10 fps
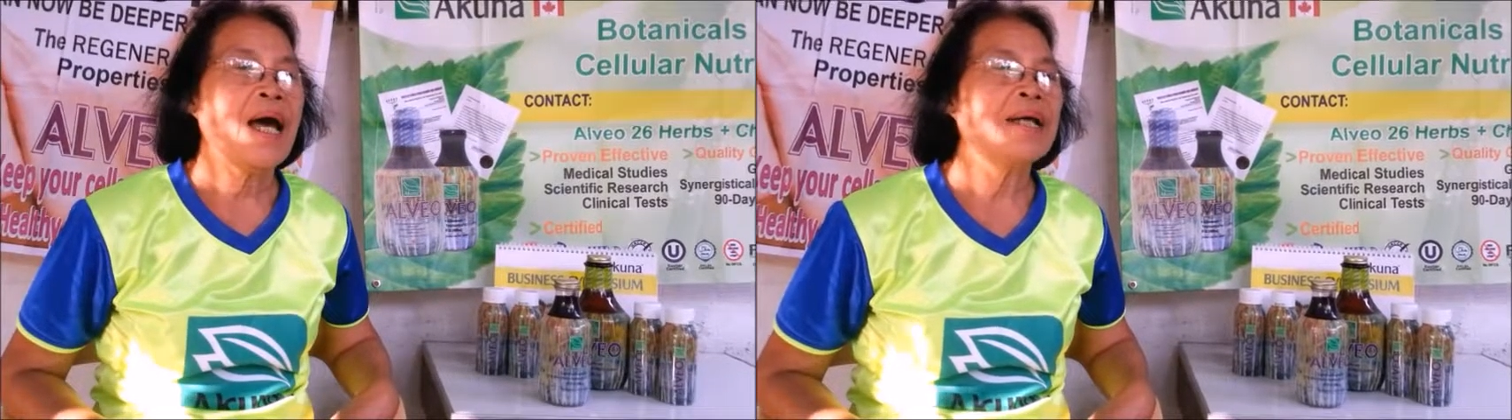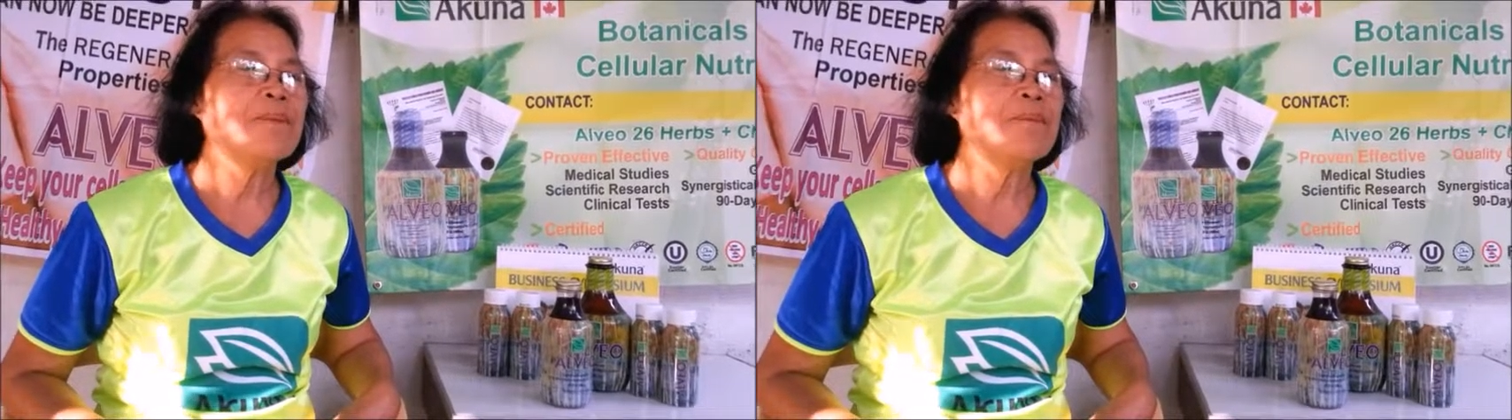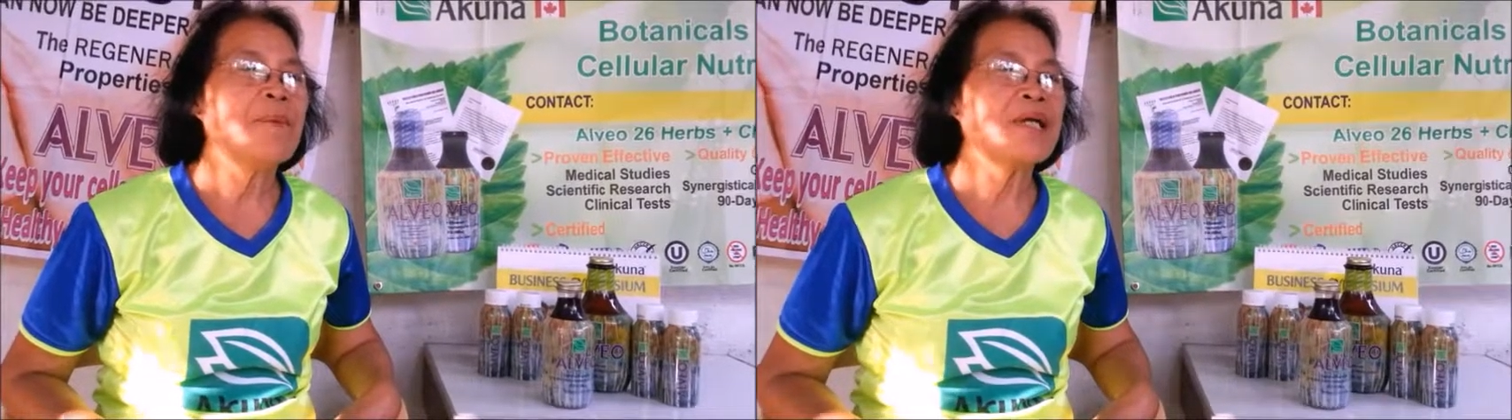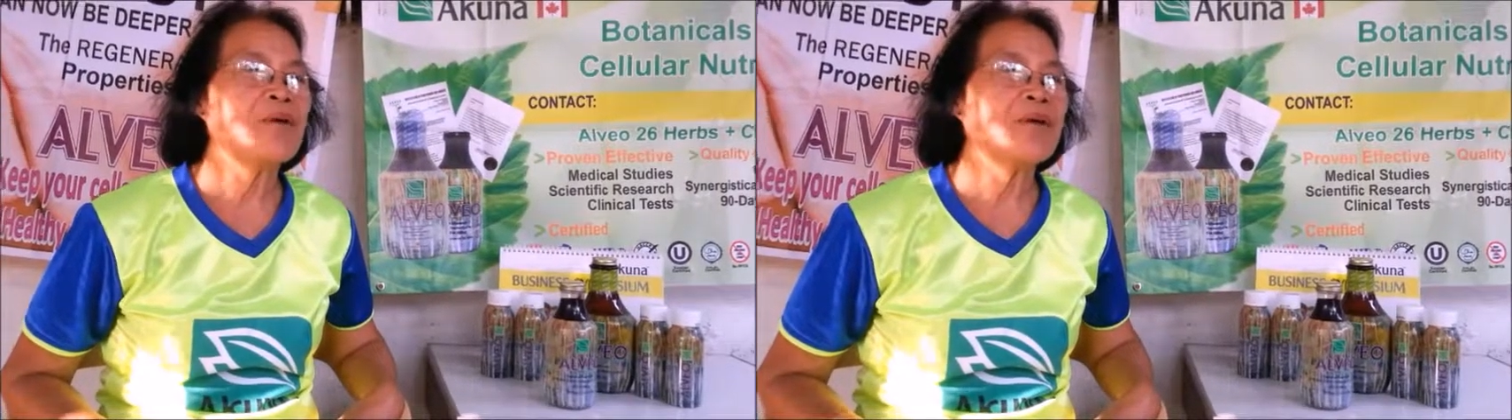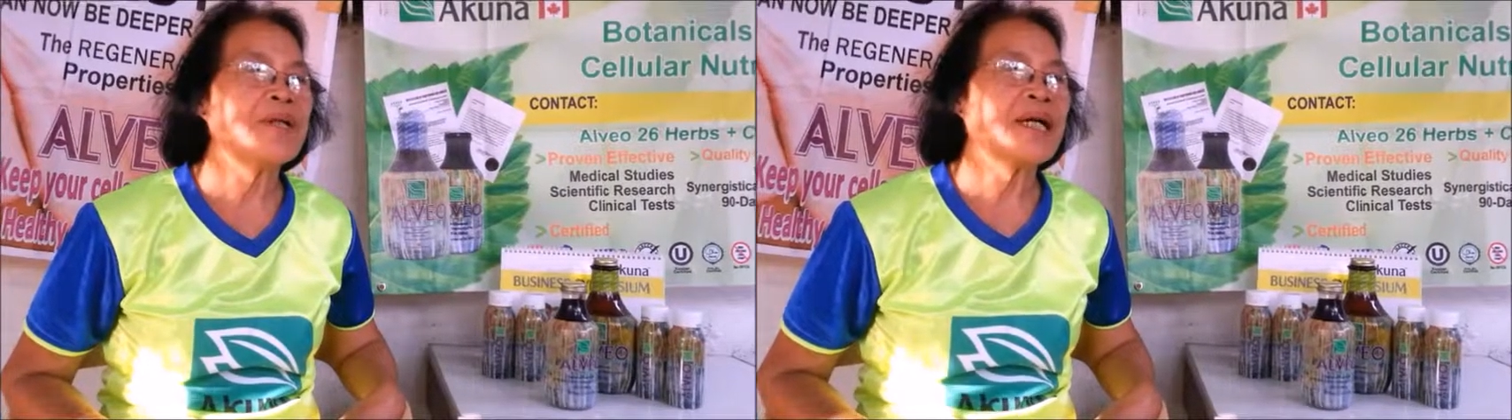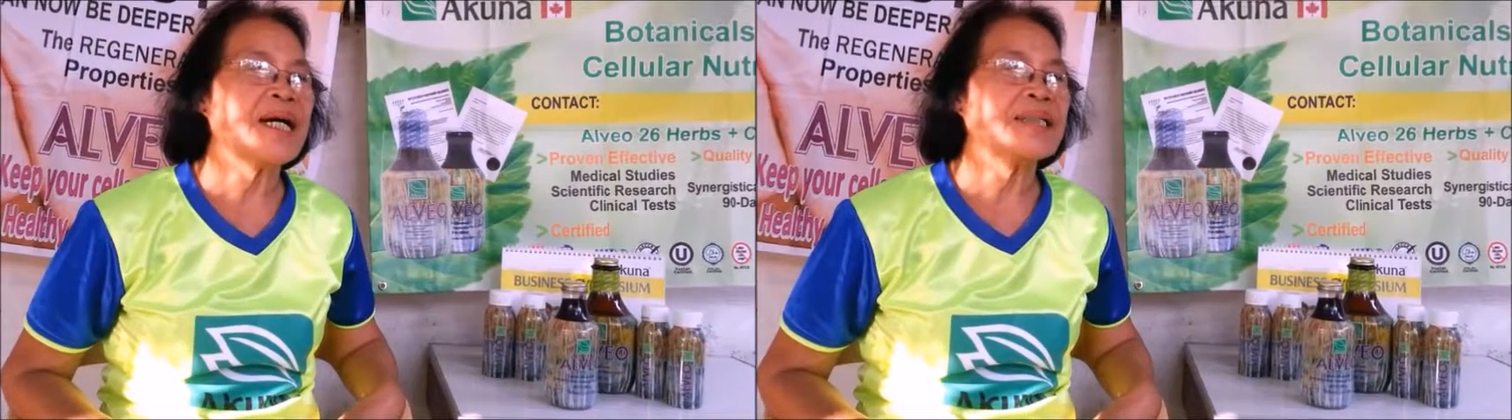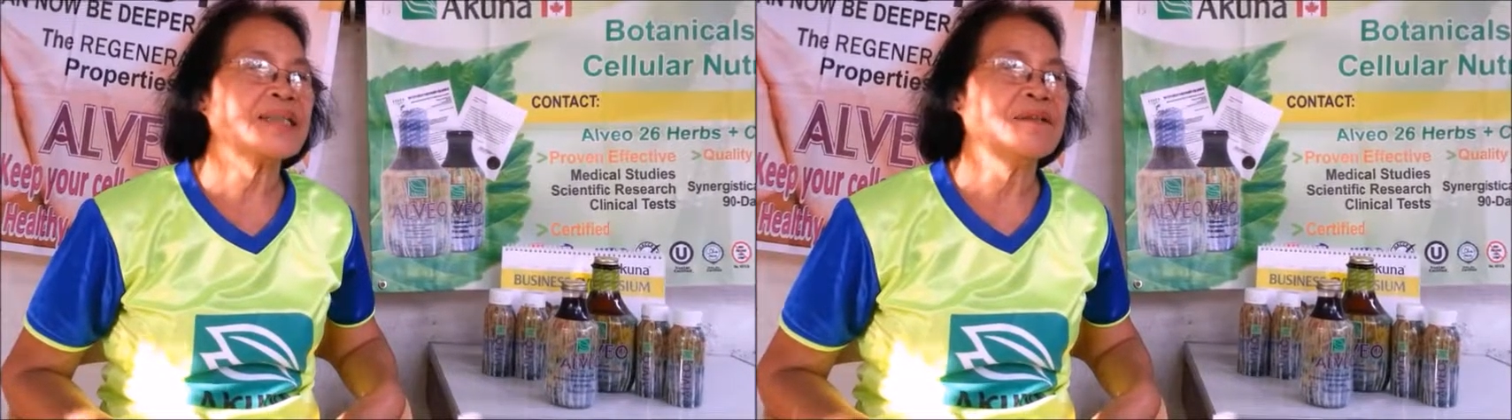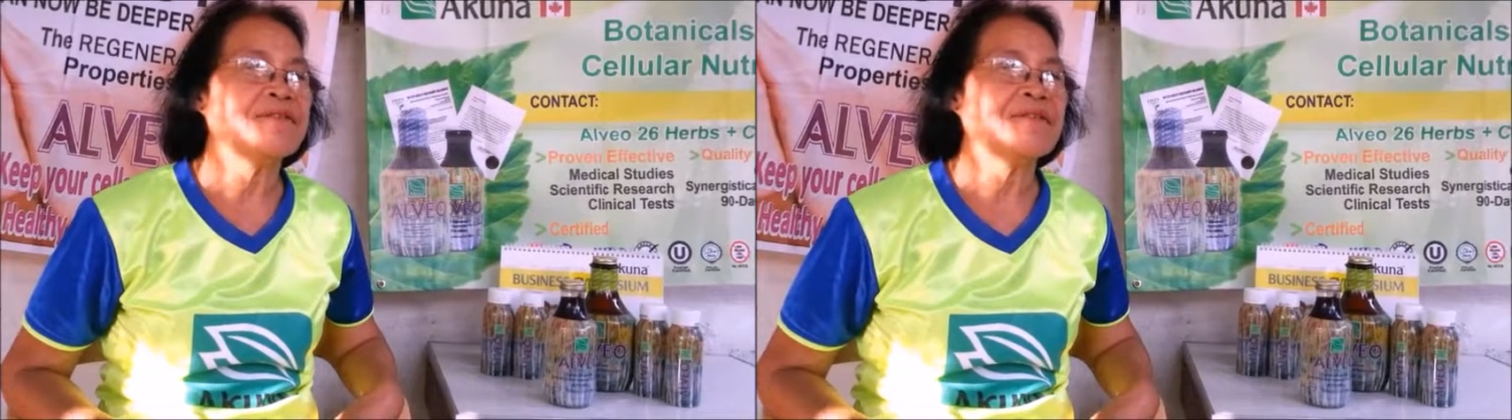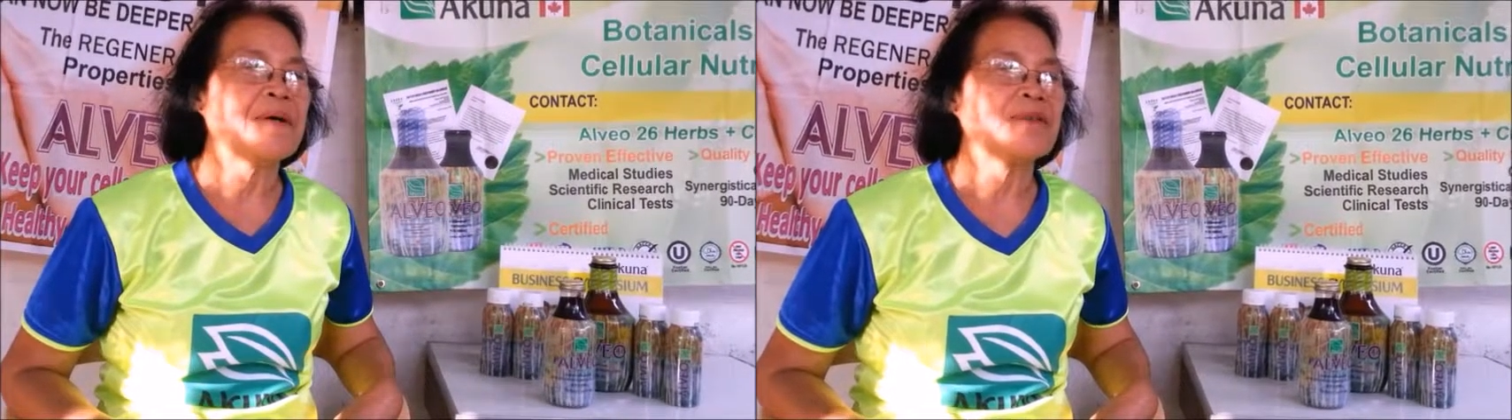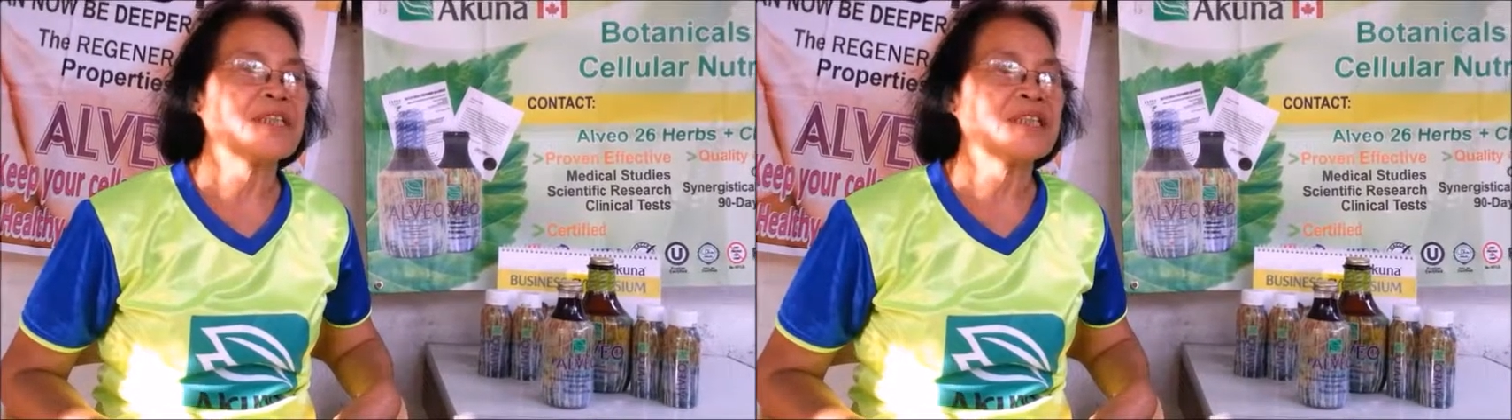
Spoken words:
And my uric acid from